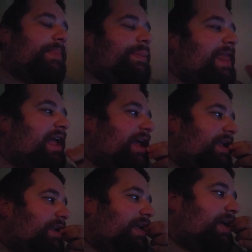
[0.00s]

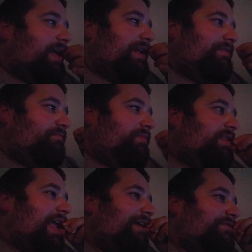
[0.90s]
And,
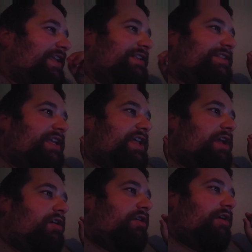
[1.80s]
the
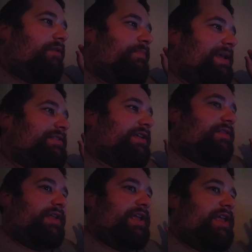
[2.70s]
FTC are
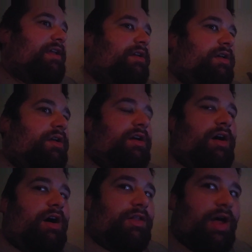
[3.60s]
basically
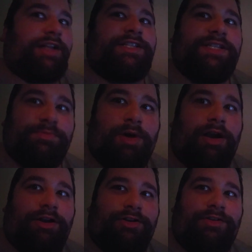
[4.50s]
a lot
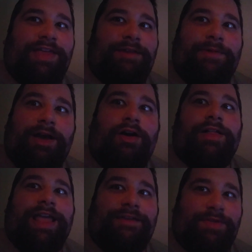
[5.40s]
smarter than we
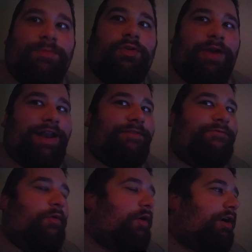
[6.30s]
all gave them credit
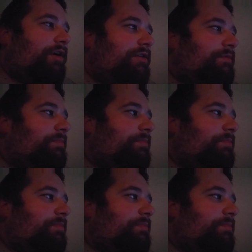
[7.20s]
for.